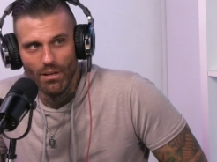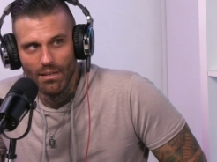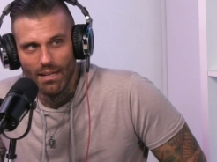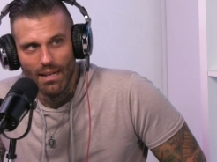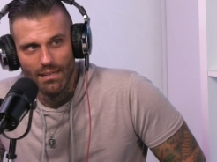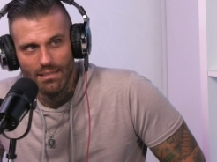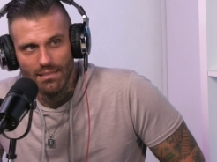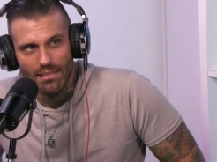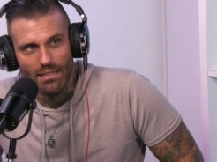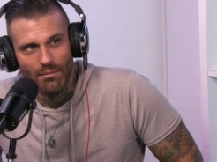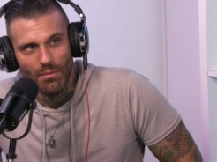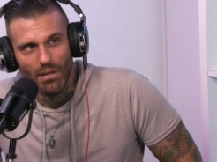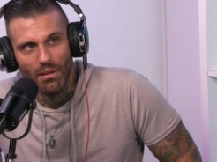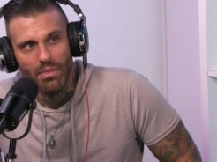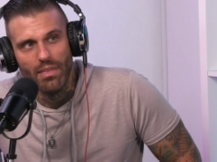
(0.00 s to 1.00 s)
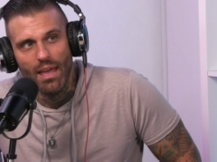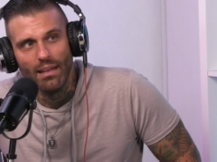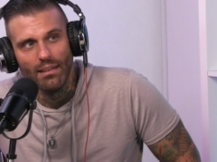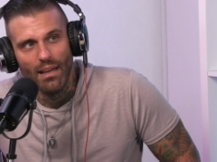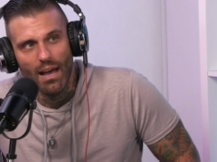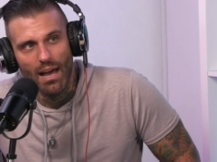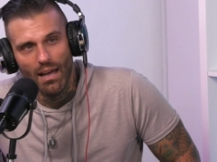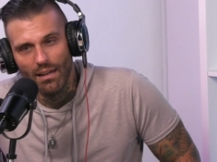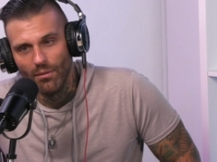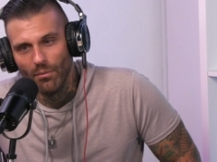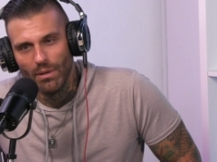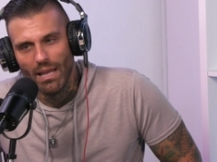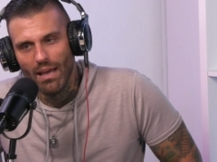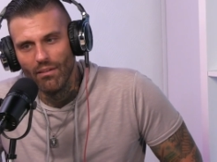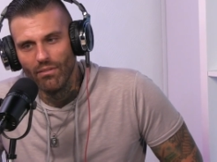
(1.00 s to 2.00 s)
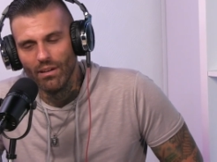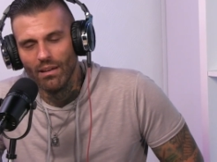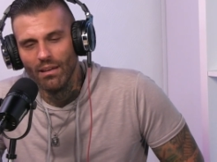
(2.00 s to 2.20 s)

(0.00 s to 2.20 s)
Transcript: running out of steam here. Thank God we have